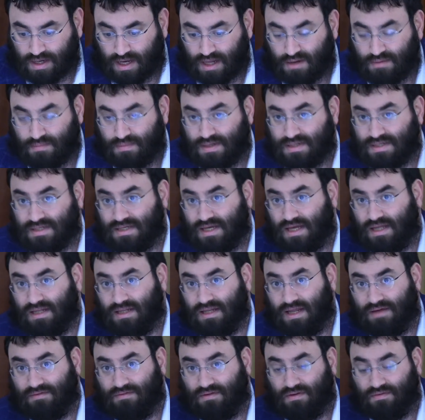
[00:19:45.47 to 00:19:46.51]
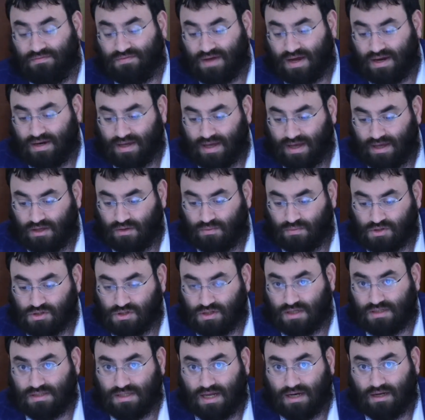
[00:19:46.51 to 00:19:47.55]
This is the level of tainik elyon, which
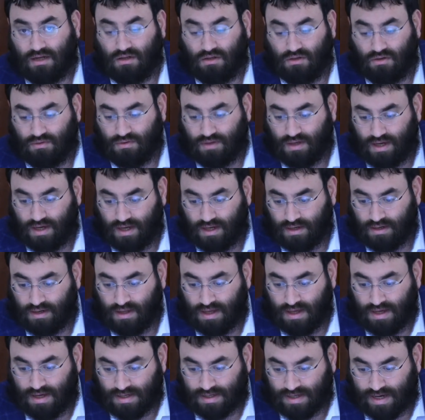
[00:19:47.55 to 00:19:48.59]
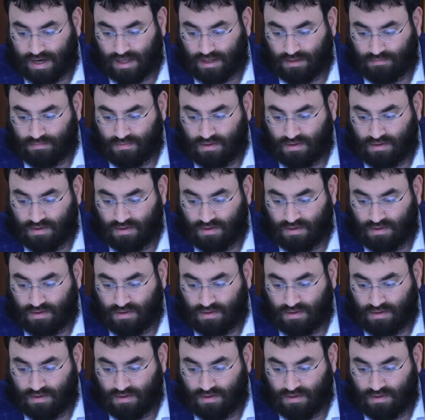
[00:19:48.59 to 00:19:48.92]
does not include in kelim.